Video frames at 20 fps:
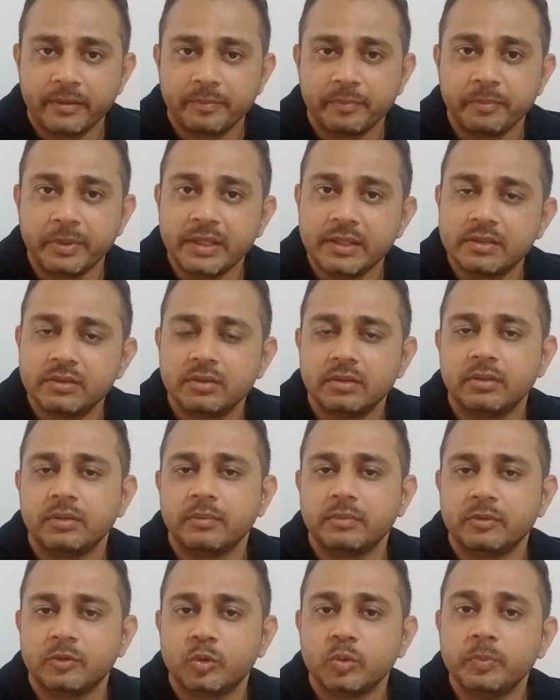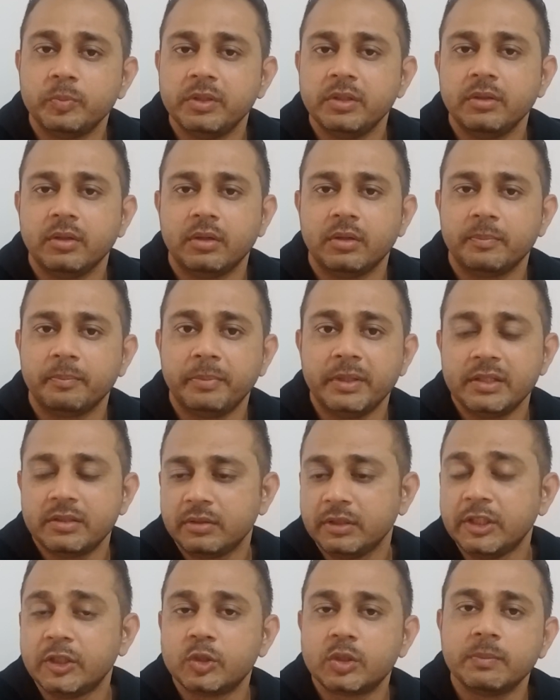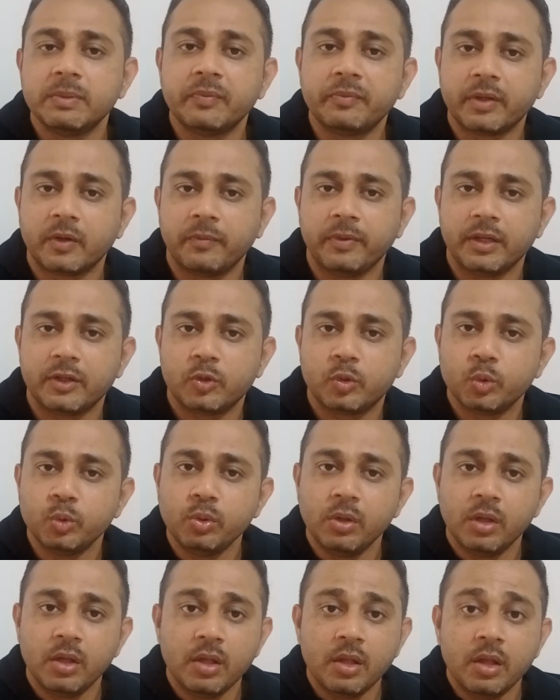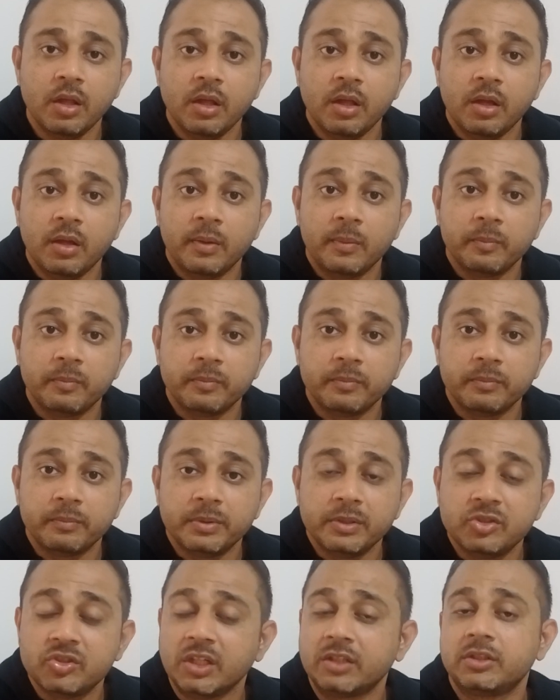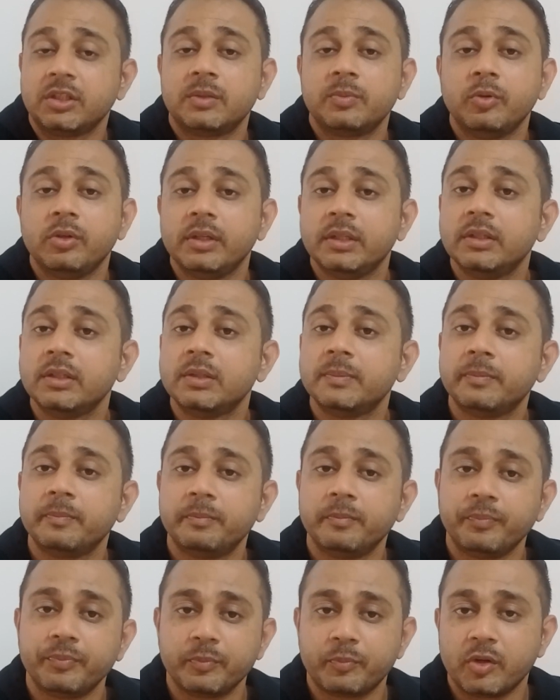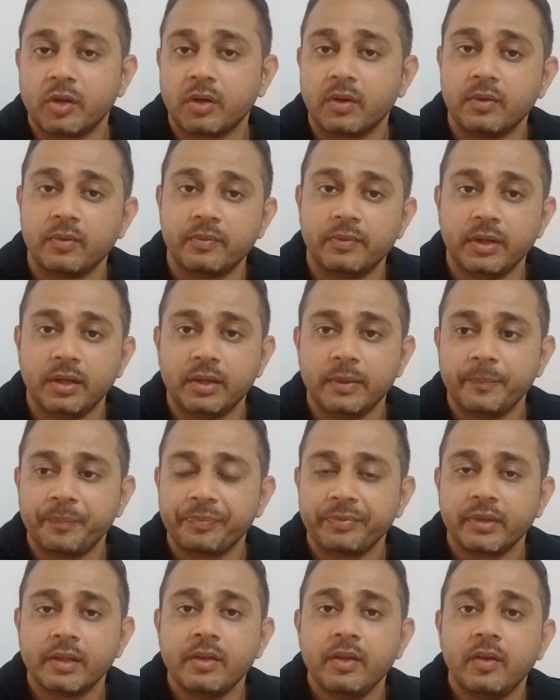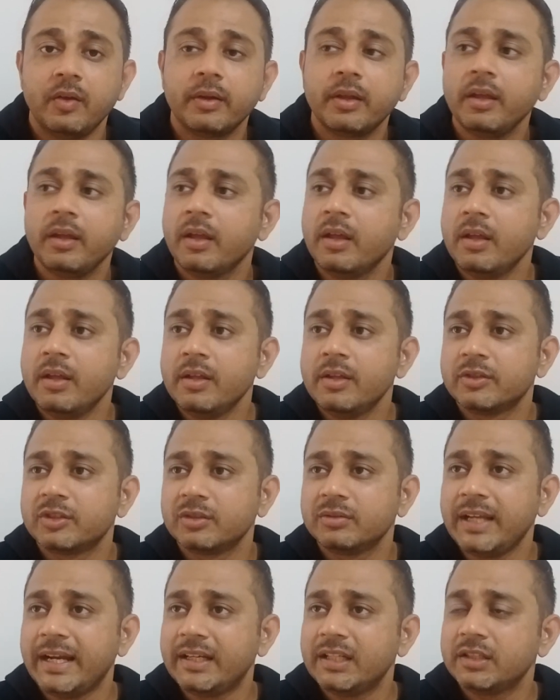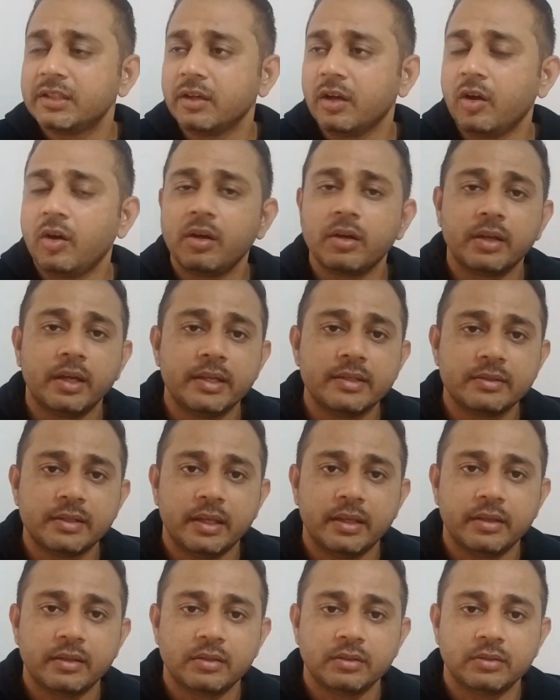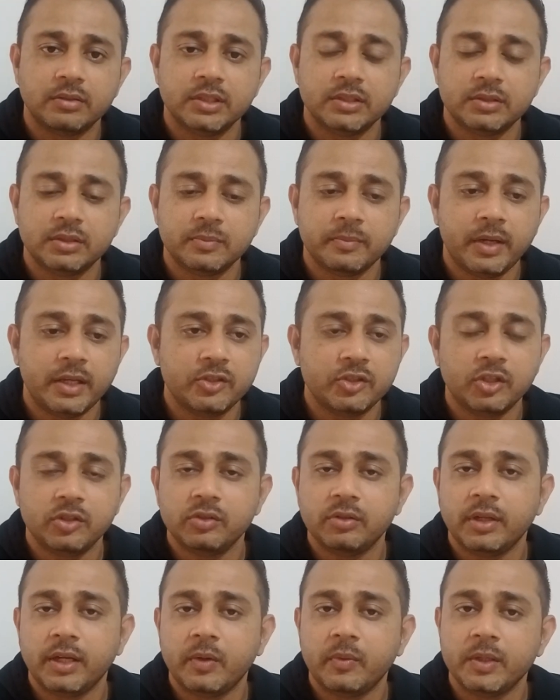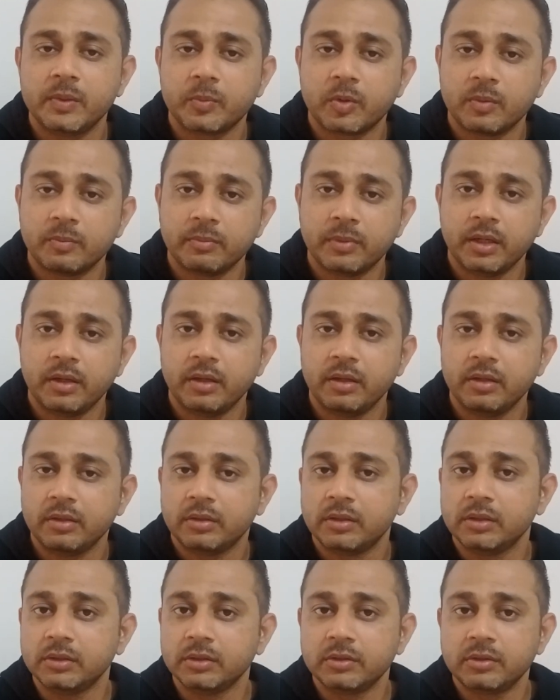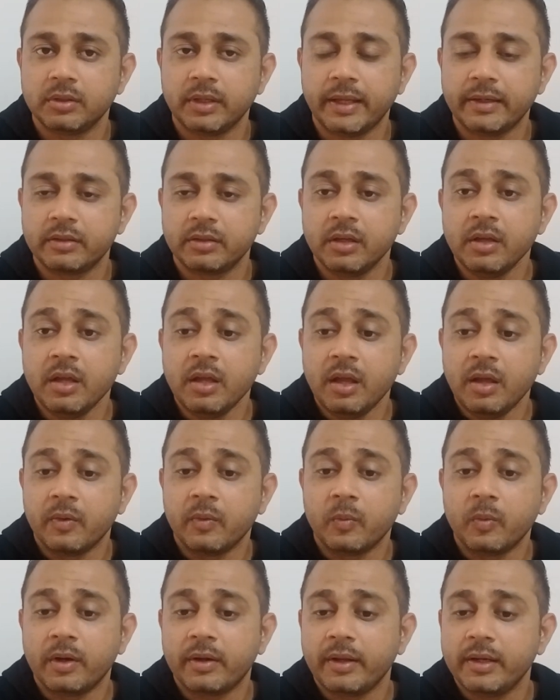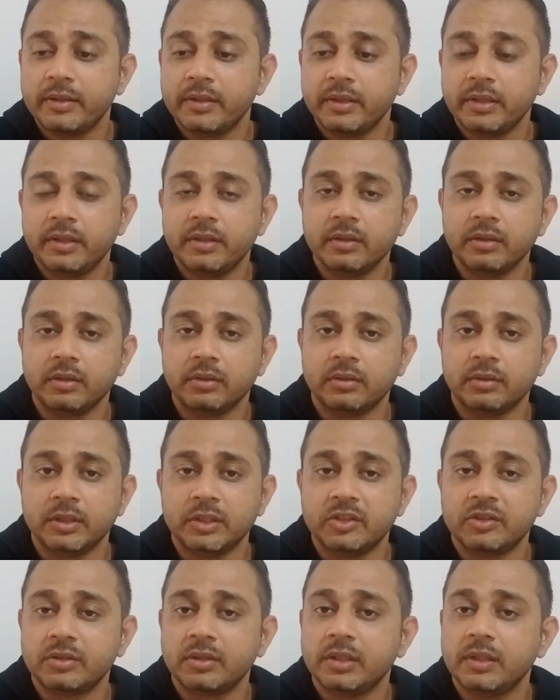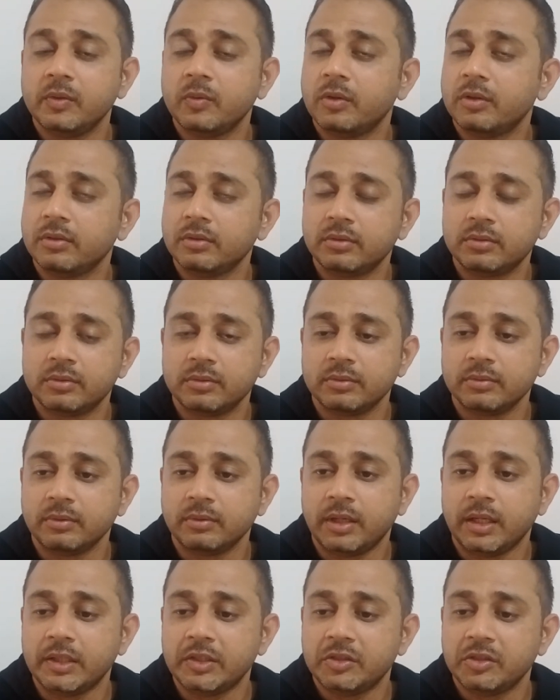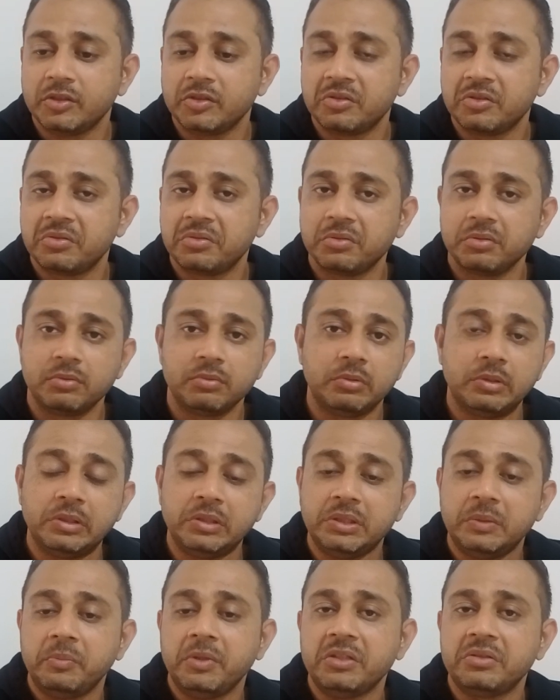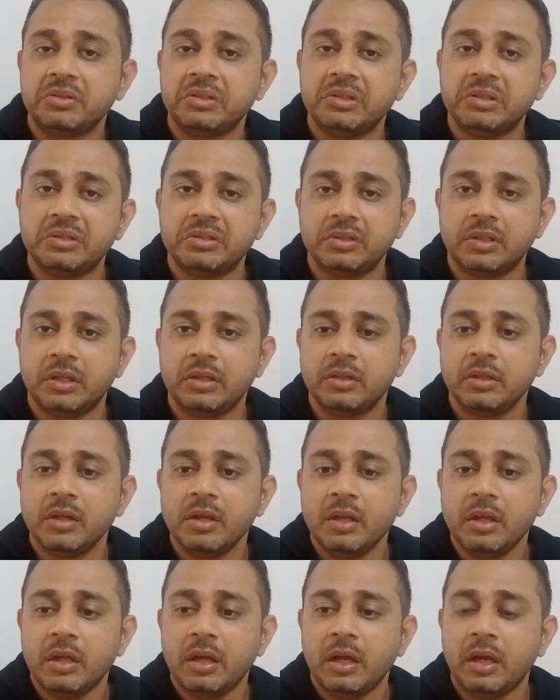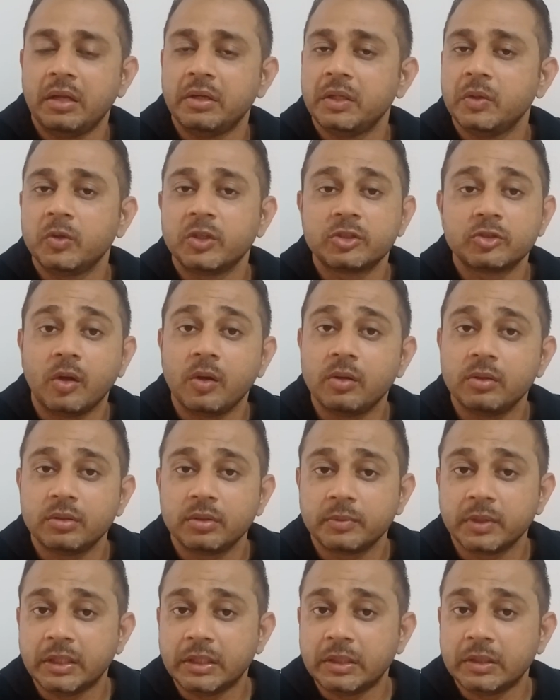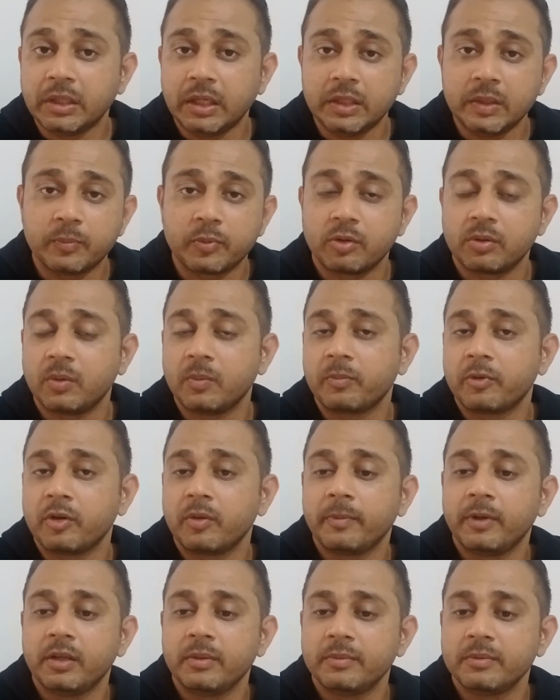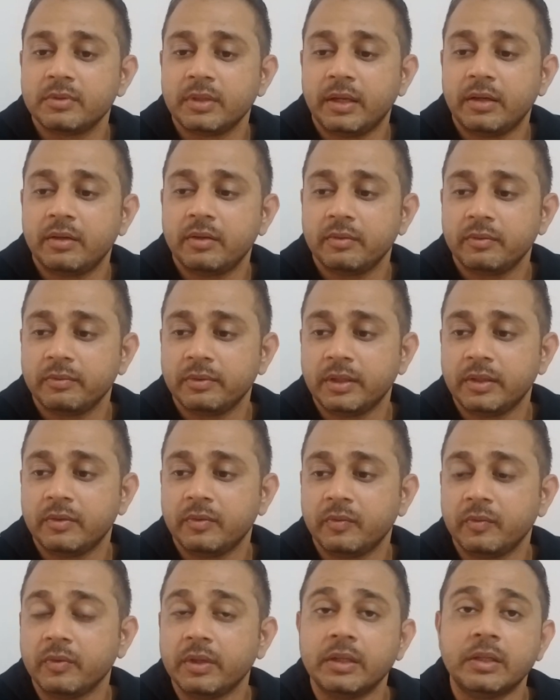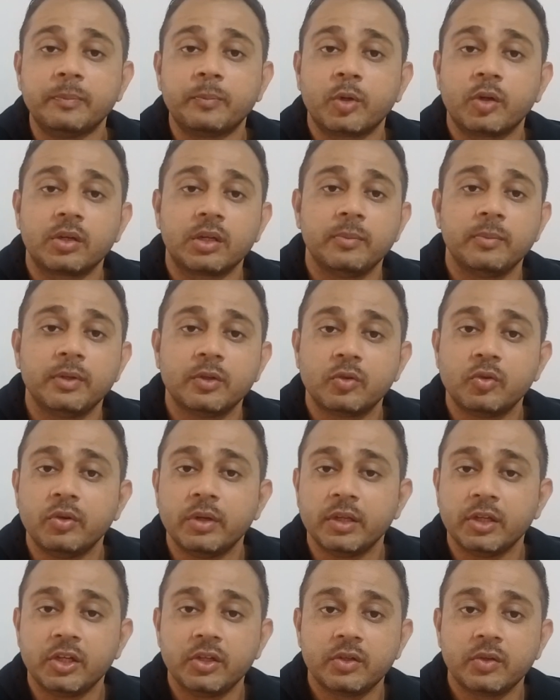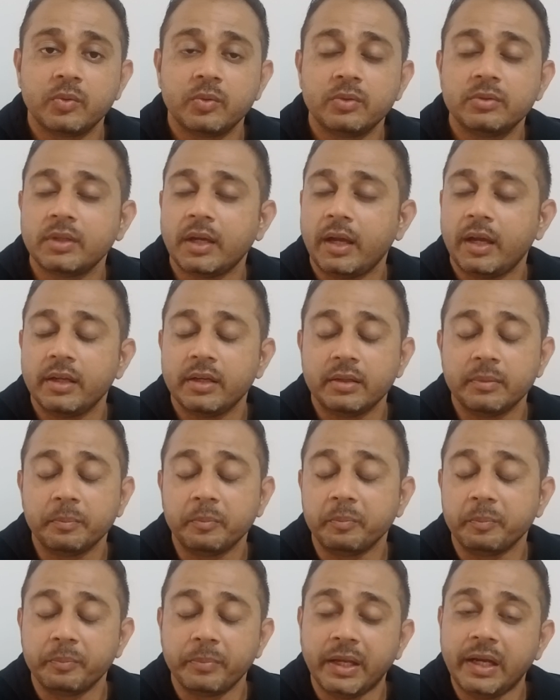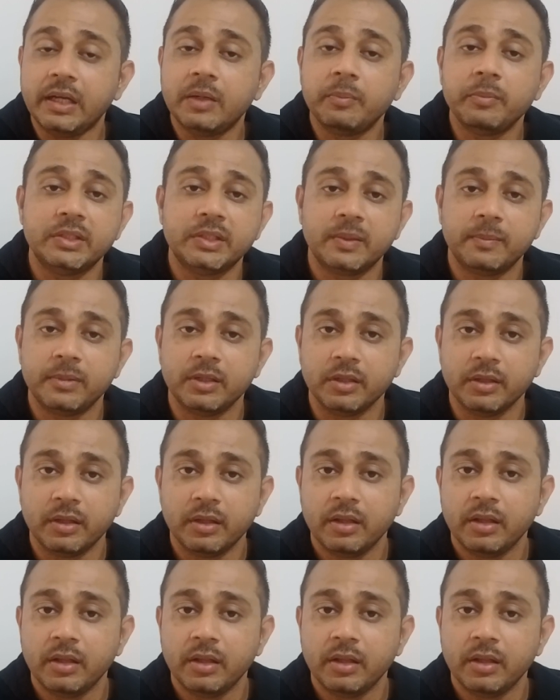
Base needs to be perfect to be successful in this programming field. Okay, so that is all, guys. Like, this is my genuine advice from my heart. Like, what I did initially was I just learned the basics, and I never solved any program problems. And then in programming coding interviews, I failed miserably.